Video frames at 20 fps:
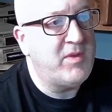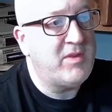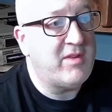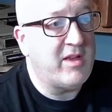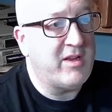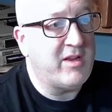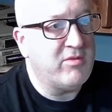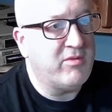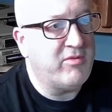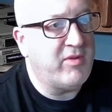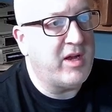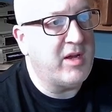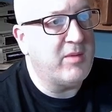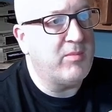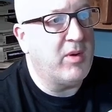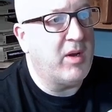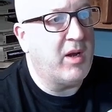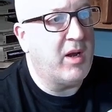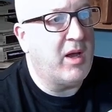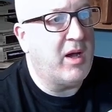data
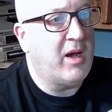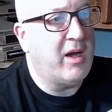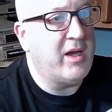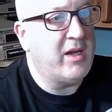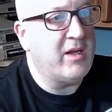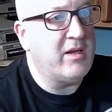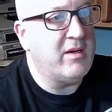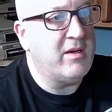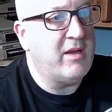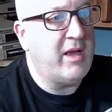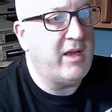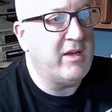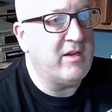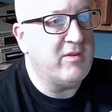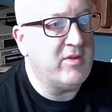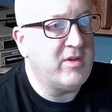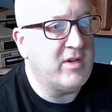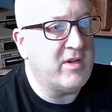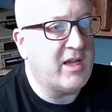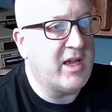available line, end
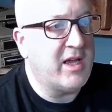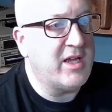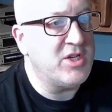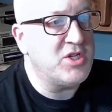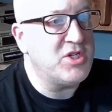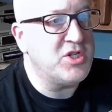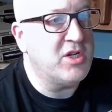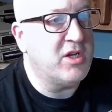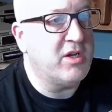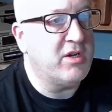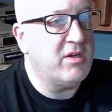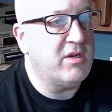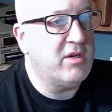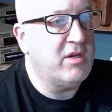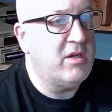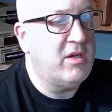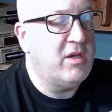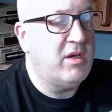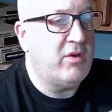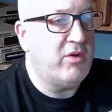of indication,
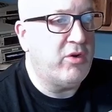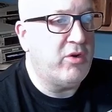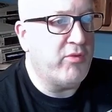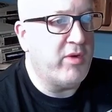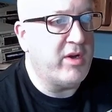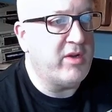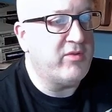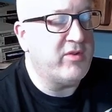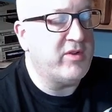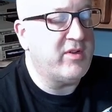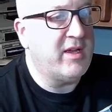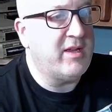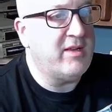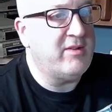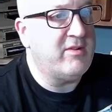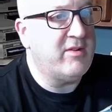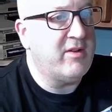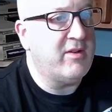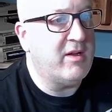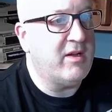not ready for
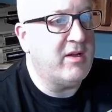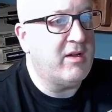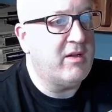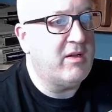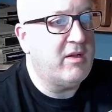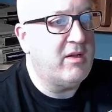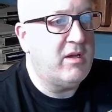data,